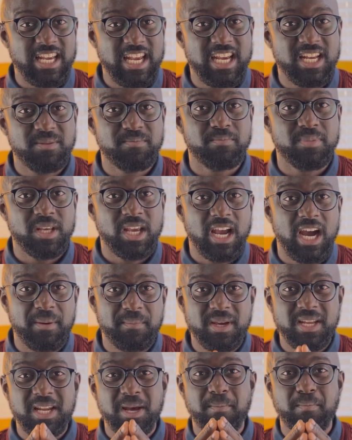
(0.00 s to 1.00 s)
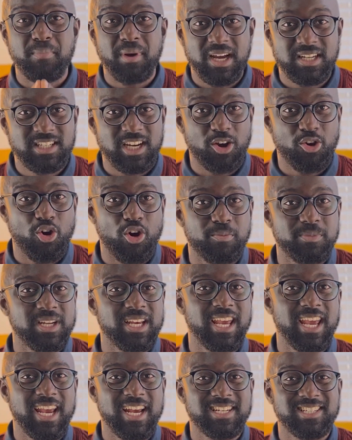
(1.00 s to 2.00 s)
in becoming a better
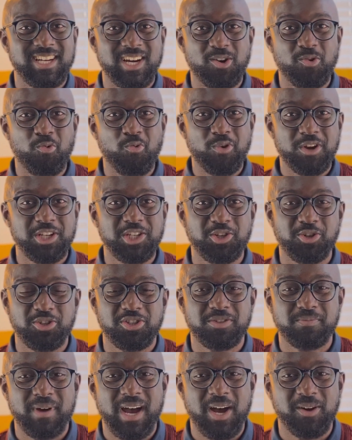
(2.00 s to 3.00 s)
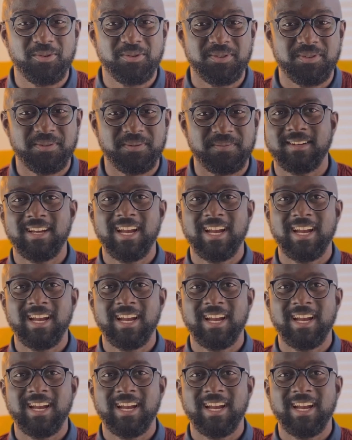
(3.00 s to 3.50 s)
communicator with your spouse.